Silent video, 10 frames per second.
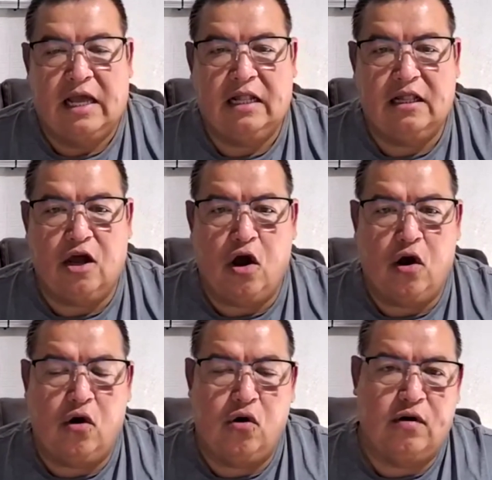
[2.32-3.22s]

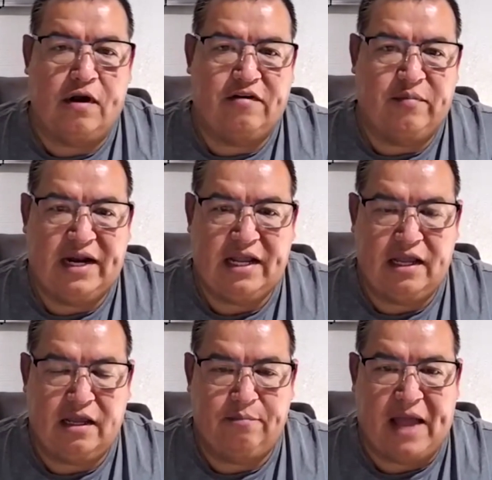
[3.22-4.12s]
Hello,
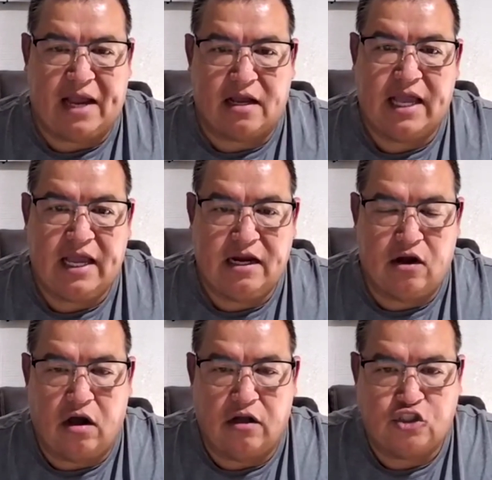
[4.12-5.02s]
everybody, back again
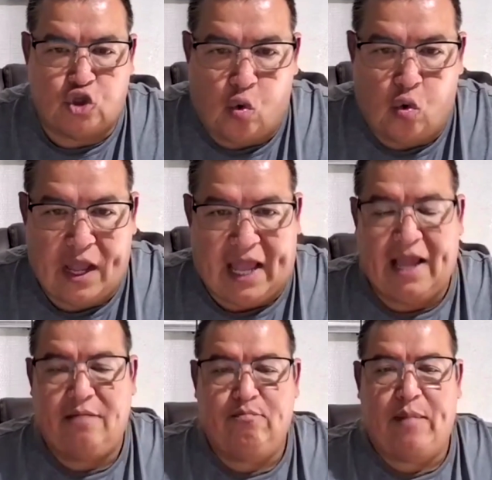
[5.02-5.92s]
on
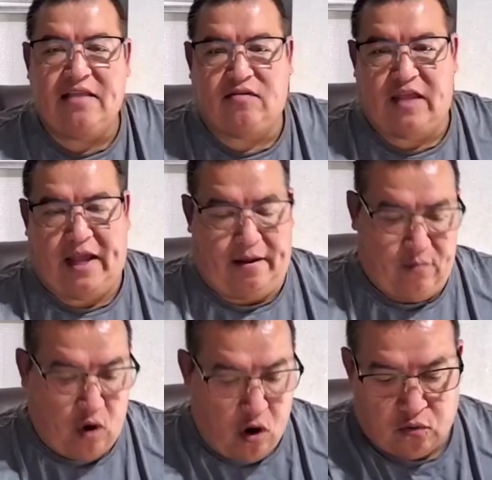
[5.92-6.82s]
N20.
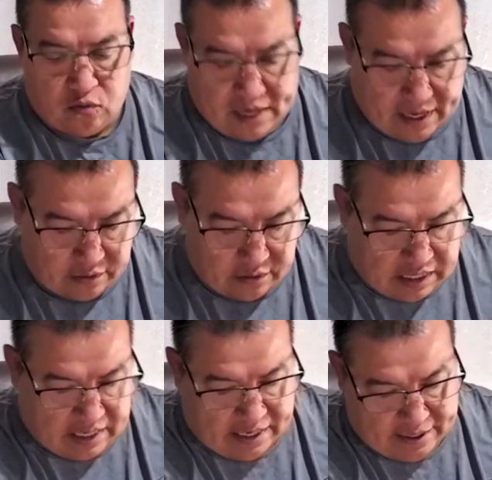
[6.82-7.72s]
All right.
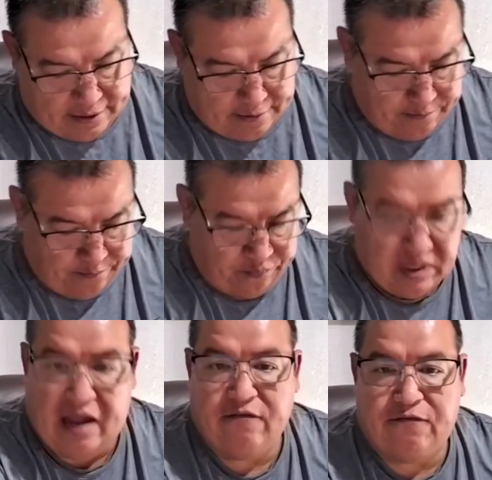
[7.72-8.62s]

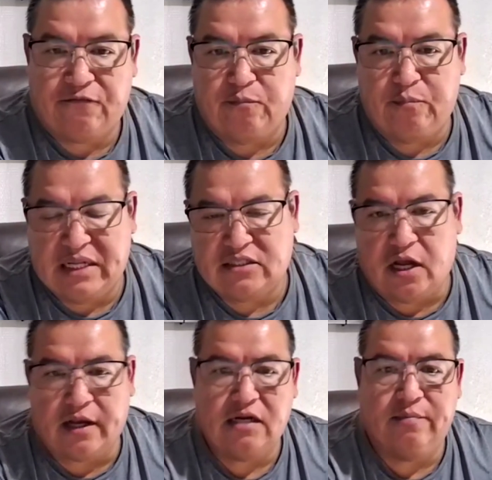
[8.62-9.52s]
I've been
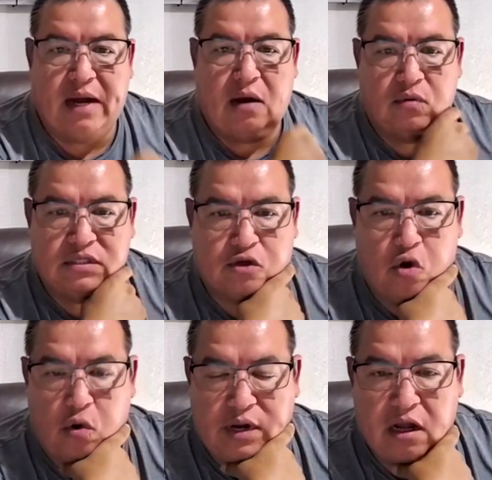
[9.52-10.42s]
talking about what's
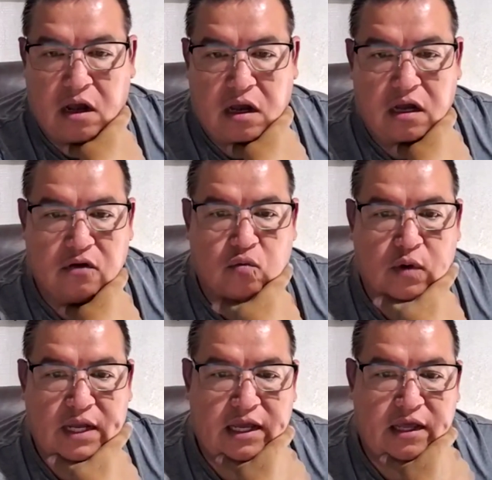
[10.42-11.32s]
going on
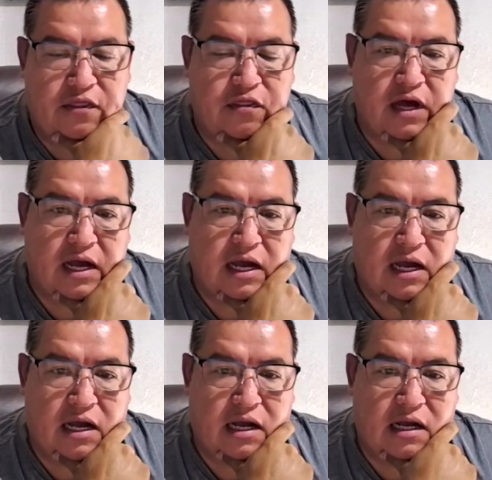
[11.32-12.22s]
with
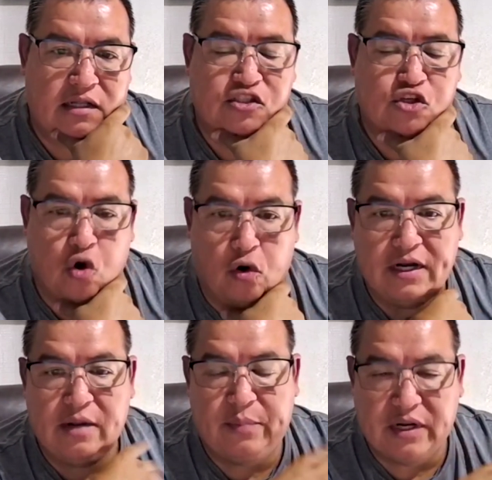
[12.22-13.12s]
the Socorro
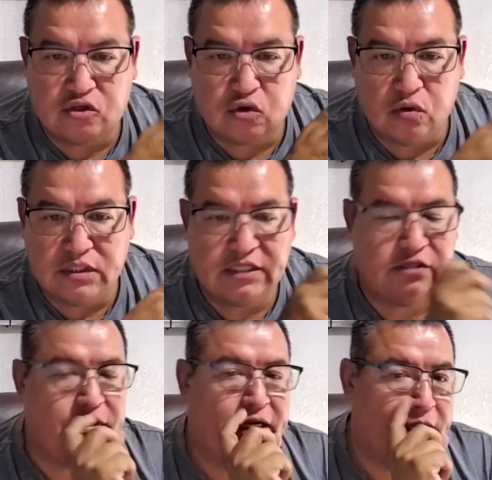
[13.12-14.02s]
Independent School
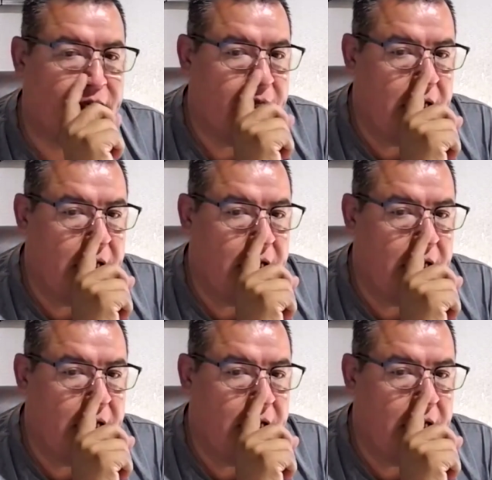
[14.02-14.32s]
District.